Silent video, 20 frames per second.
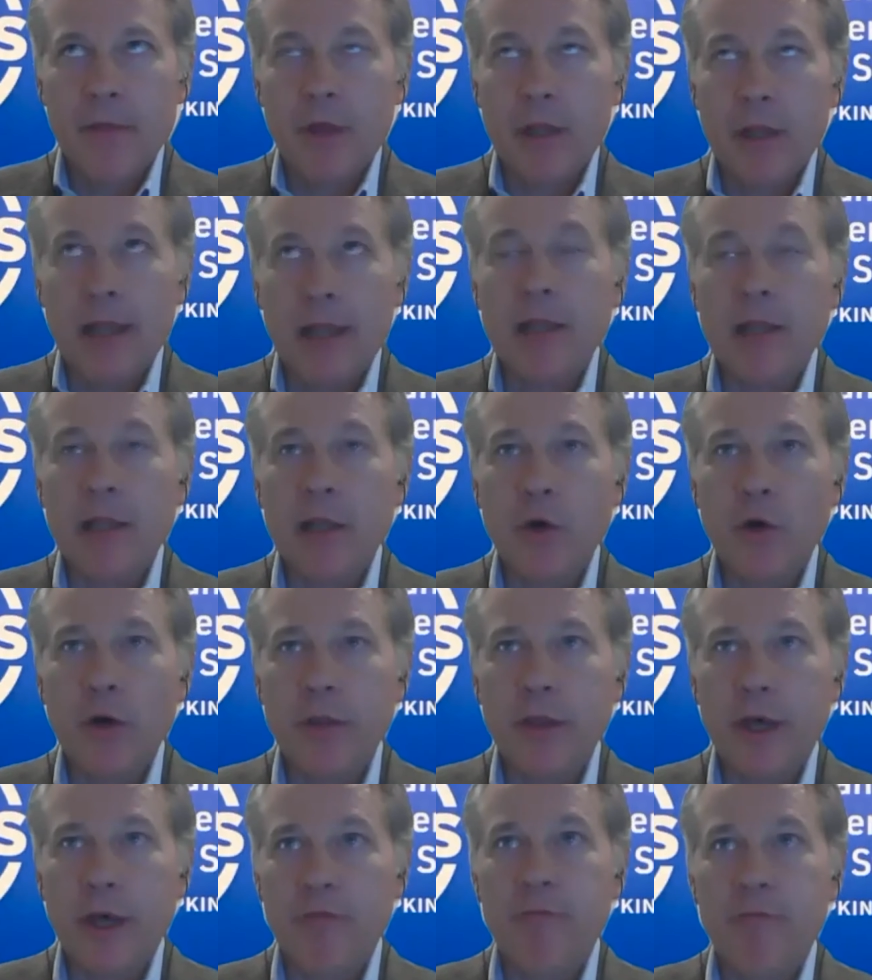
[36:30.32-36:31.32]

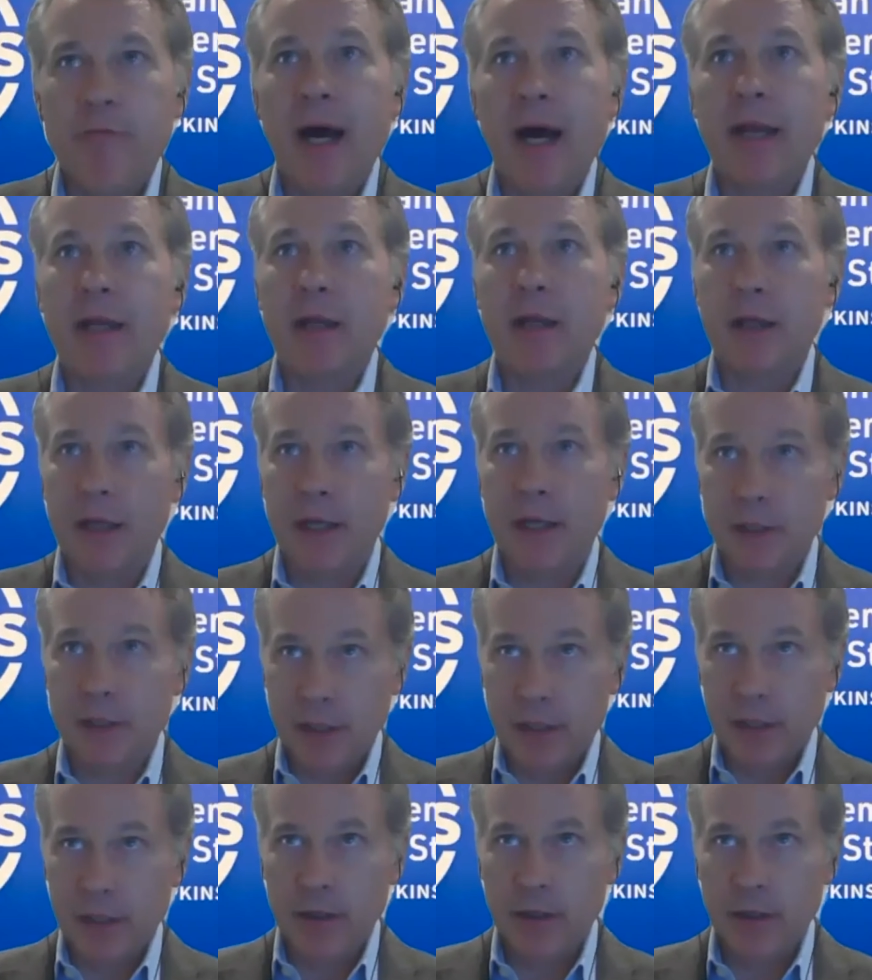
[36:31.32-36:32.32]
likelihood that if Biden is